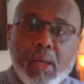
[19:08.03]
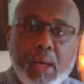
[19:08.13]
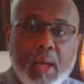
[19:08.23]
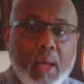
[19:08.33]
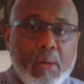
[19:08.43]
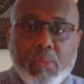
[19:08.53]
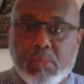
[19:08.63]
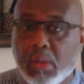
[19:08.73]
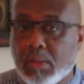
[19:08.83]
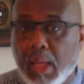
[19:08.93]

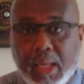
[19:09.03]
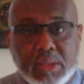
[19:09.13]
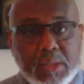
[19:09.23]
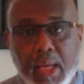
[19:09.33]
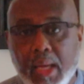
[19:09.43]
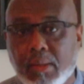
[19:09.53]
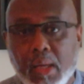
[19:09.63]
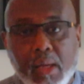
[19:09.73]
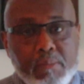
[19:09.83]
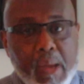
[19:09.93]
Like I said,
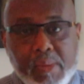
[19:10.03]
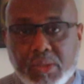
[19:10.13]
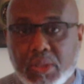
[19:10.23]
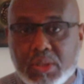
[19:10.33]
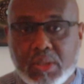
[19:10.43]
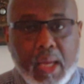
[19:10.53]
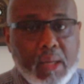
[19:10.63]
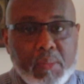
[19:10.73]
maybe just saying,